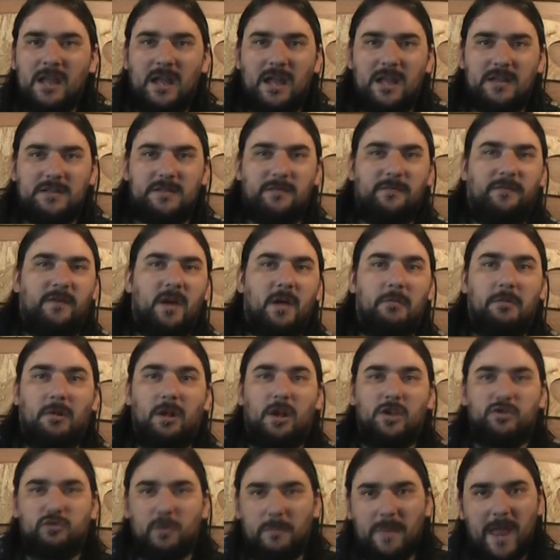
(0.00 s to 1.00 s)
and some
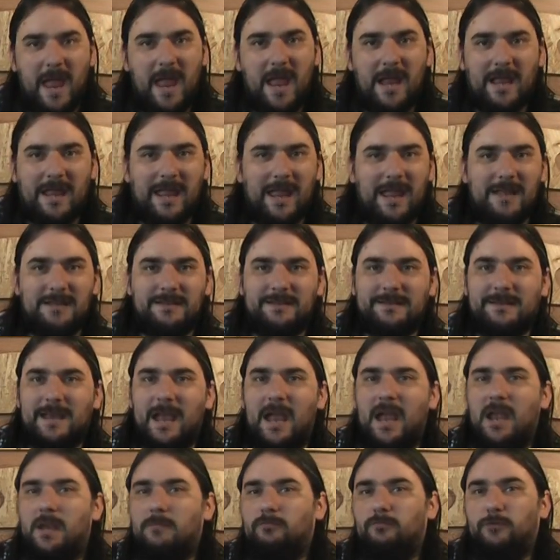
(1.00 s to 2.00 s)
fiberglass repair kits,
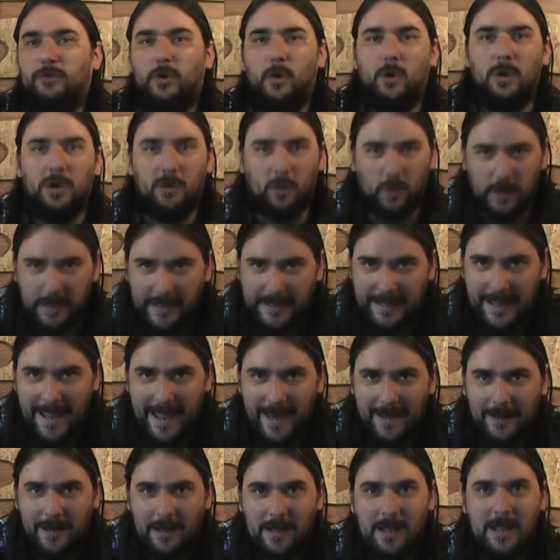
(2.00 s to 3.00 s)
and doing what you
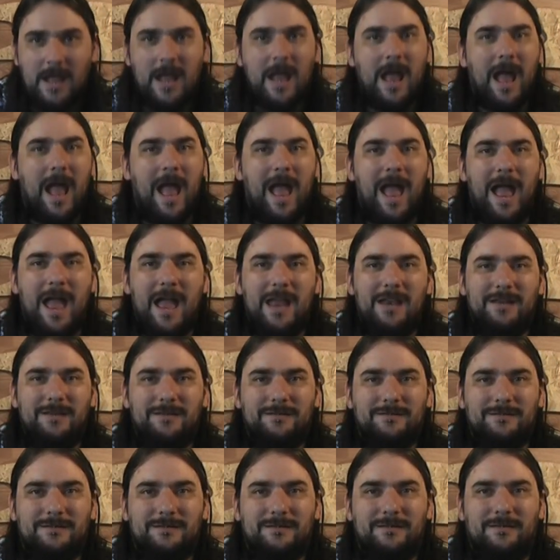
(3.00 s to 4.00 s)
can.
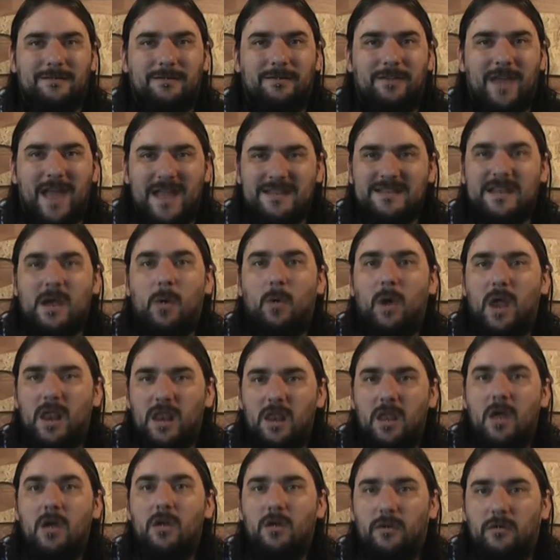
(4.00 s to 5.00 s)
And that's how I
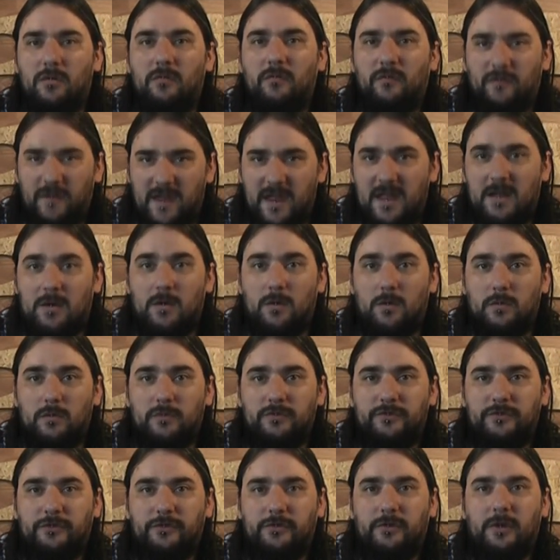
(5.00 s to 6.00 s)
learned
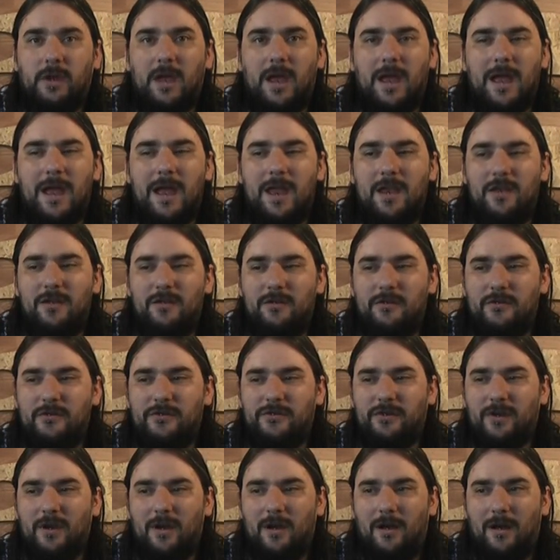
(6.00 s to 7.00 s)
vehicles,
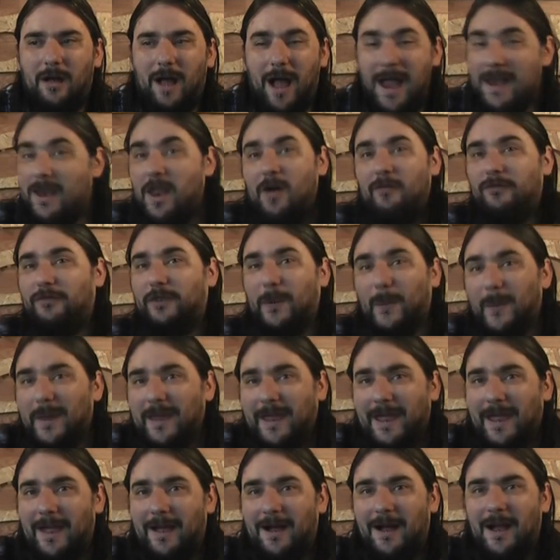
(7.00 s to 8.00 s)
and I love
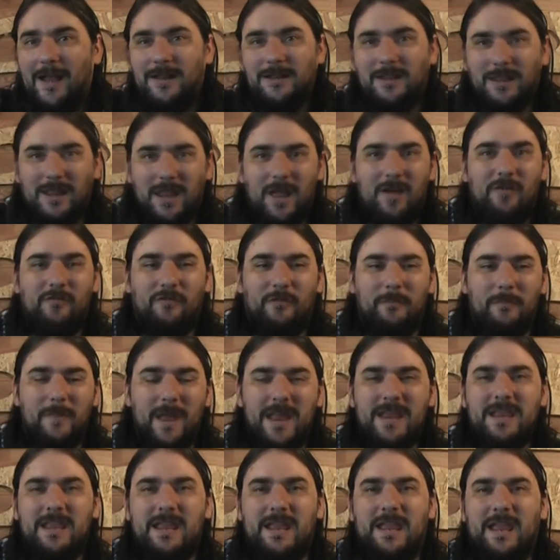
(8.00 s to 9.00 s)
doing it. I love
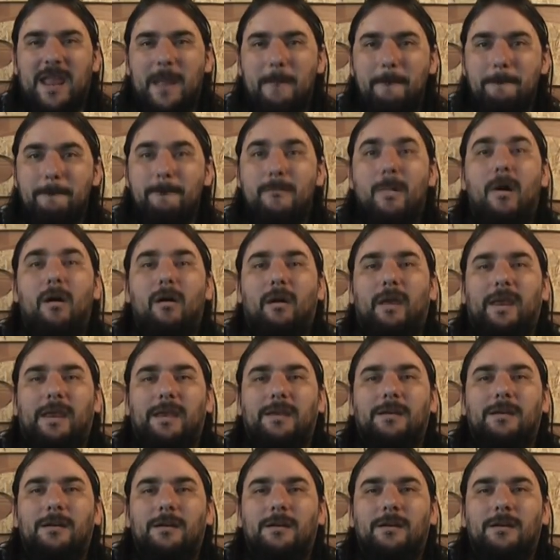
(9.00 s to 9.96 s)
making it mine.